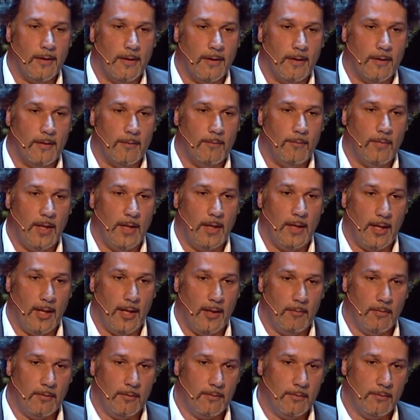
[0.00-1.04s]
being
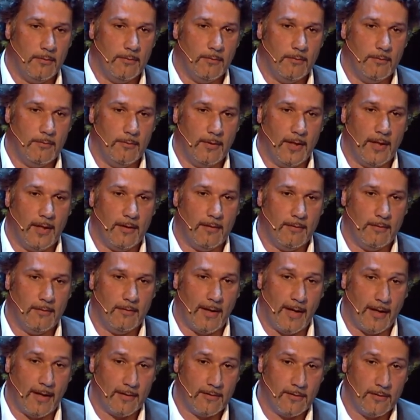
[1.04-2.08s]
able to get
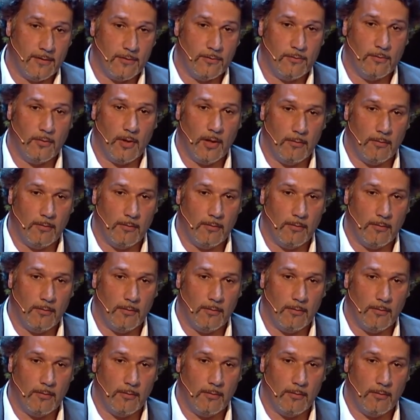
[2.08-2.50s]
access to our